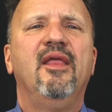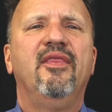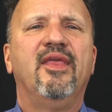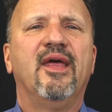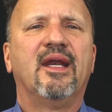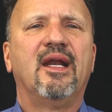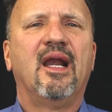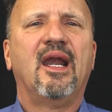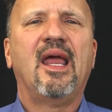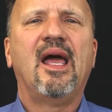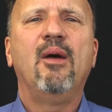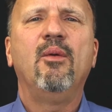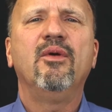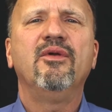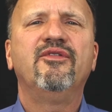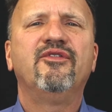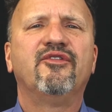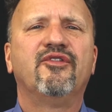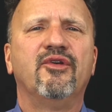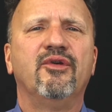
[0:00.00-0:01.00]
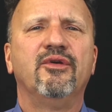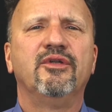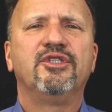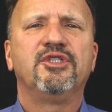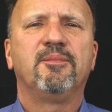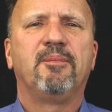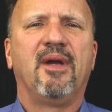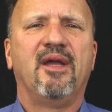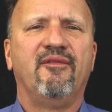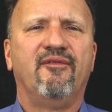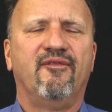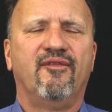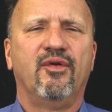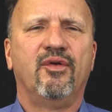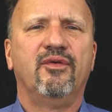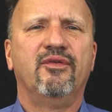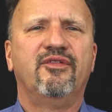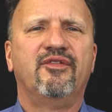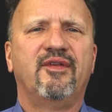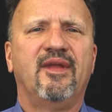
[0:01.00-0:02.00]
that allow a search by
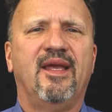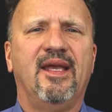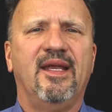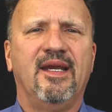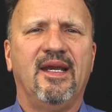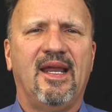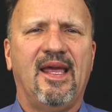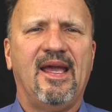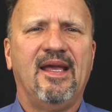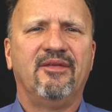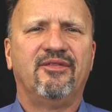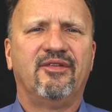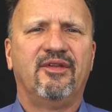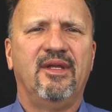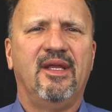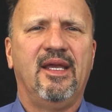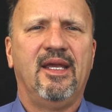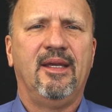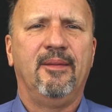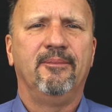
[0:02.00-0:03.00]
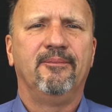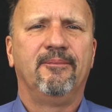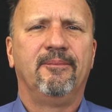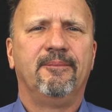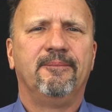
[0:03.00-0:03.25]
first and last name.